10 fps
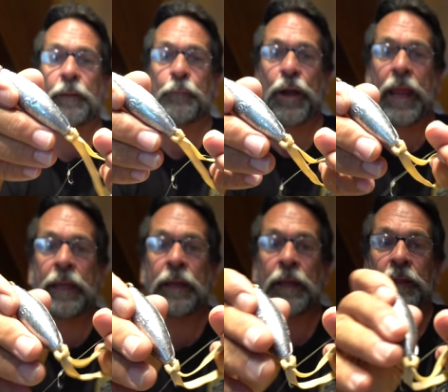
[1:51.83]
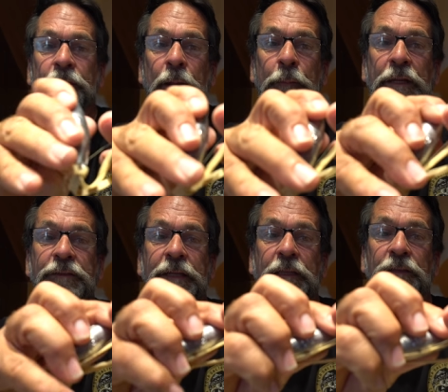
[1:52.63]
the braid. Then I'm going to
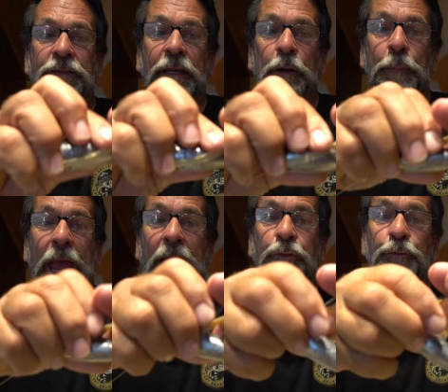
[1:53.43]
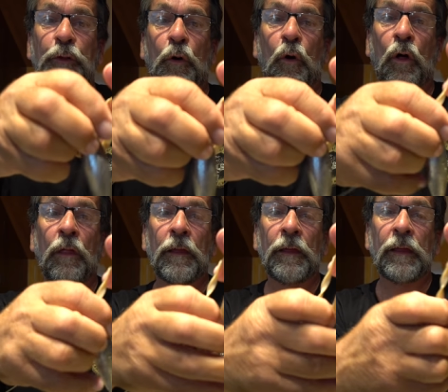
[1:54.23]
stick the sinker back through the
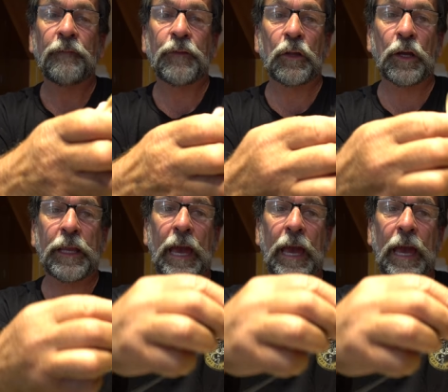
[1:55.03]
hole. If you look